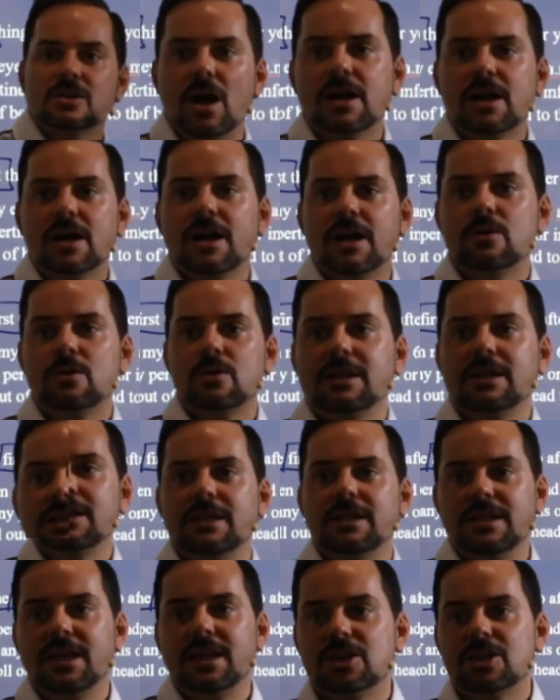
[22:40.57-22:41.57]
I quickly
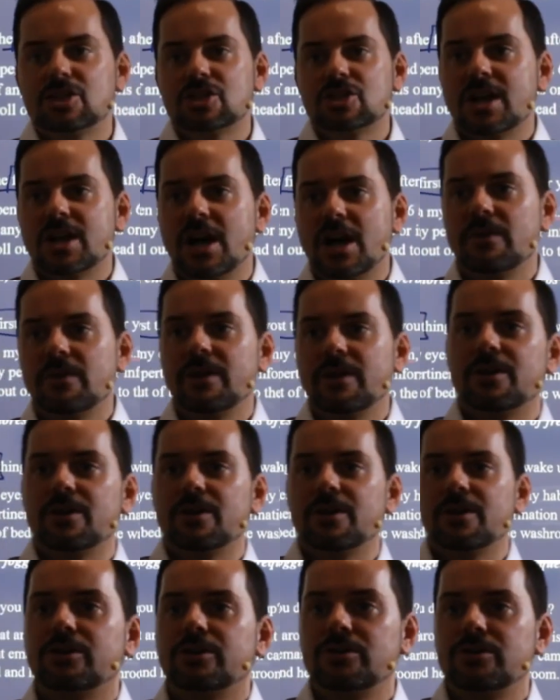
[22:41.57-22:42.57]
take a shower in order
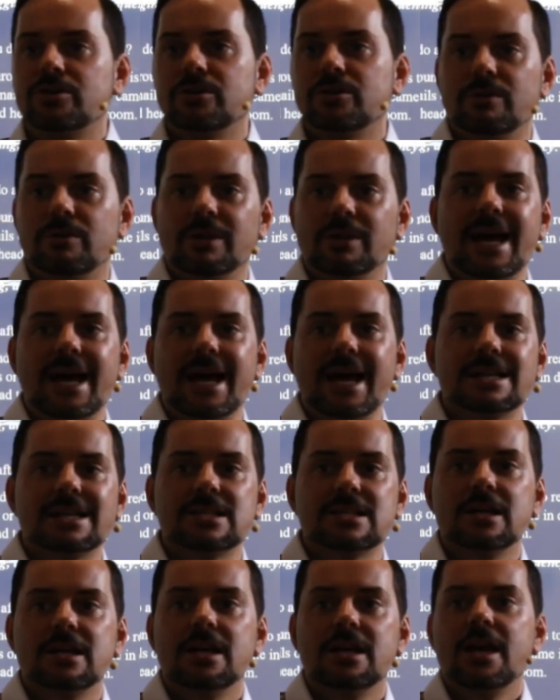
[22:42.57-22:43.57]
to relax
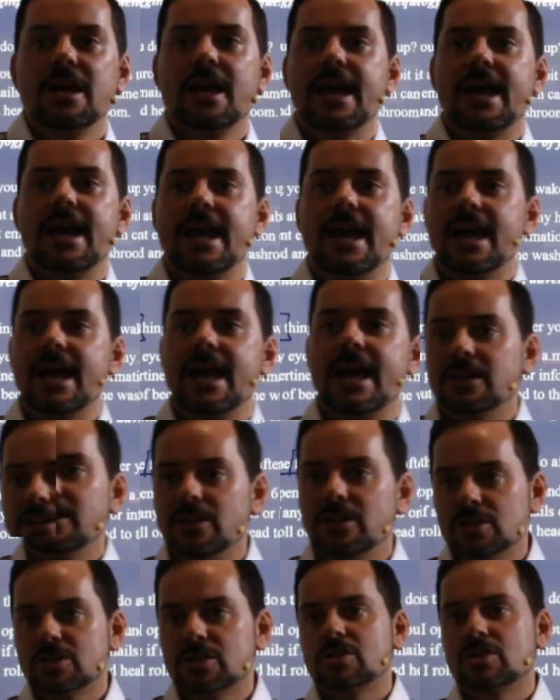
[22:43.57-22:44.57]
and
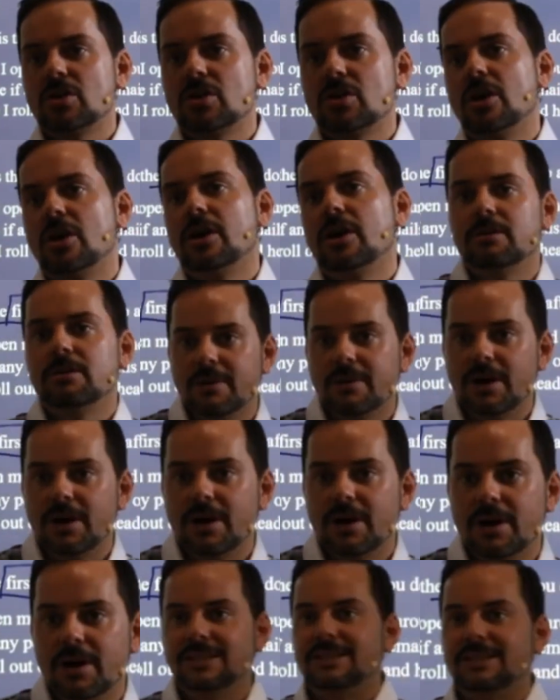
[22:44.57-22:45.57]
start my
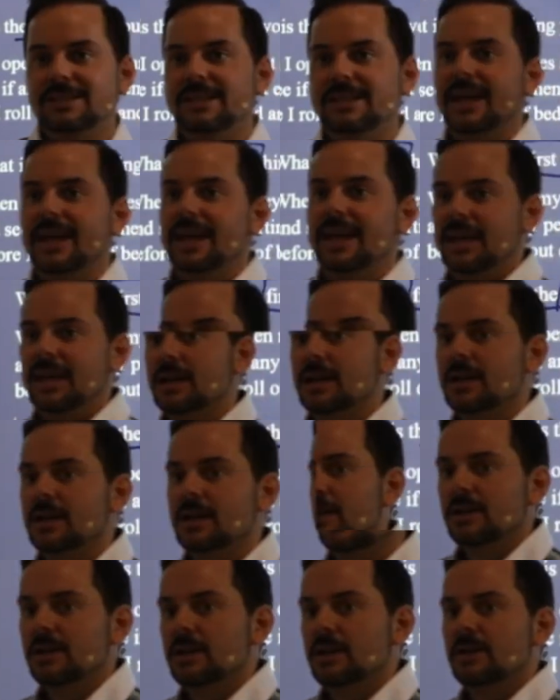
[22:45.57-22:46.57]
day
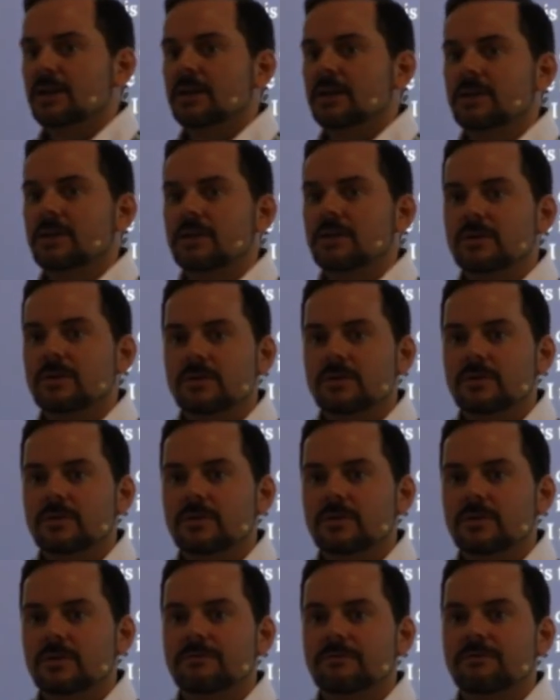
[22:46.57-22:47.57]

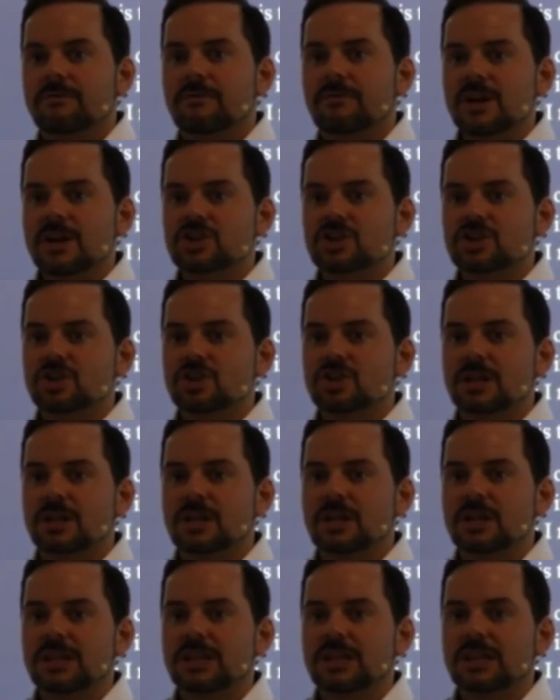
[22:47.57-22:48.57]
fresh and
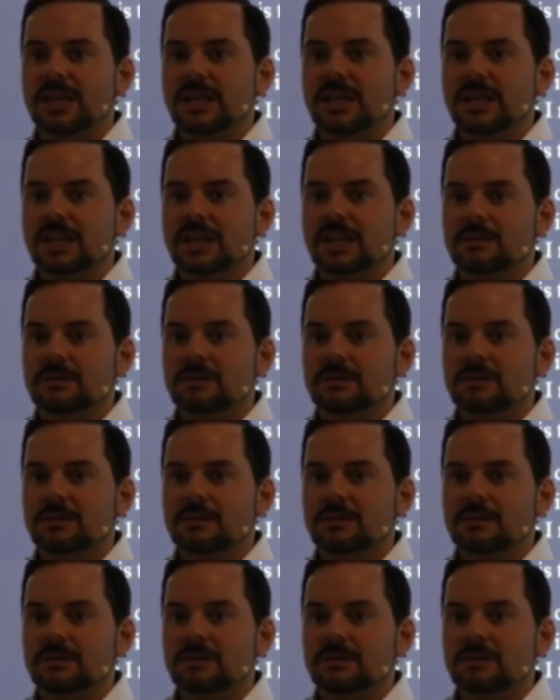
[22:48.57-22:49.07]
clean